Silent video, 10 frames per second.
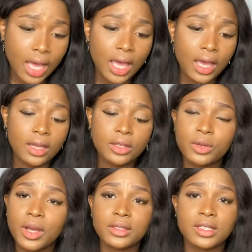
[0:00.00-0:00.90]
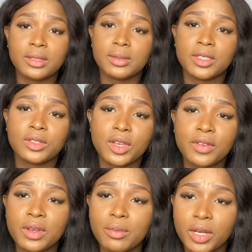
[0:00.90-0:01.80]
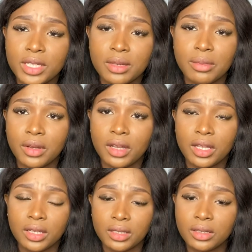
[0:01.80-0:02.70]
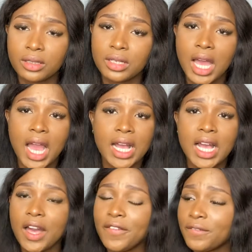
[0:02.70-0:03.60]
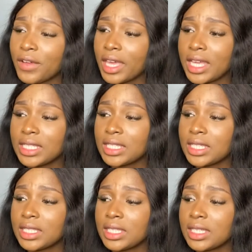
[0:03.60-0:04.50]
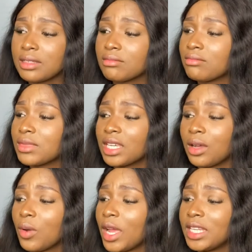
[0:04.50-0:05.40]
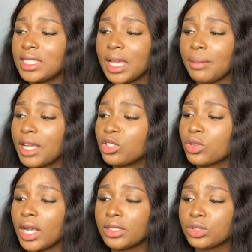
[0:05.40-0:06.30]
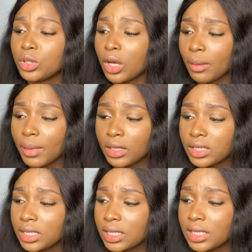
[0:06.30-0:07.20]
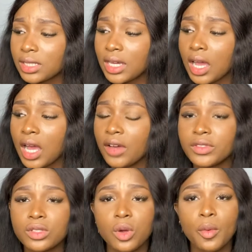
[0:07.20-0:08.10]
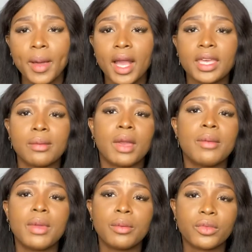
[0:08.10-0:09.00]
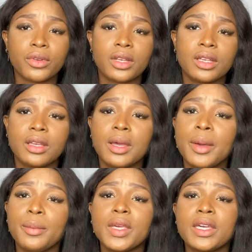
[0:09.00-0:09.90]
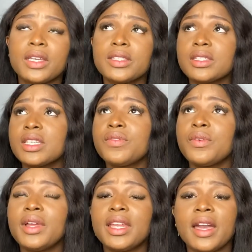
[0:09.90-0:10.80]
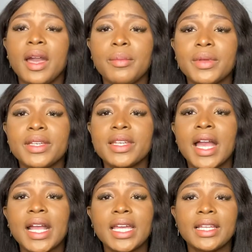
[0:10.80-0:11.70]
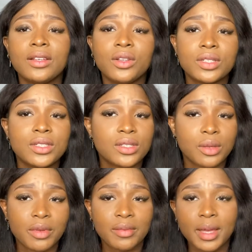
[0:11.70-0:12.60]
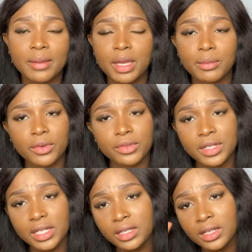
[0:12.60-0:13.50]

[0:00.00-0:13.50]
I don't know how to explain to everybody, but I can't forget it. Anytime I try to talk about it, I have to go back in my memory, because even when it happened, I kind of lost some of my memory,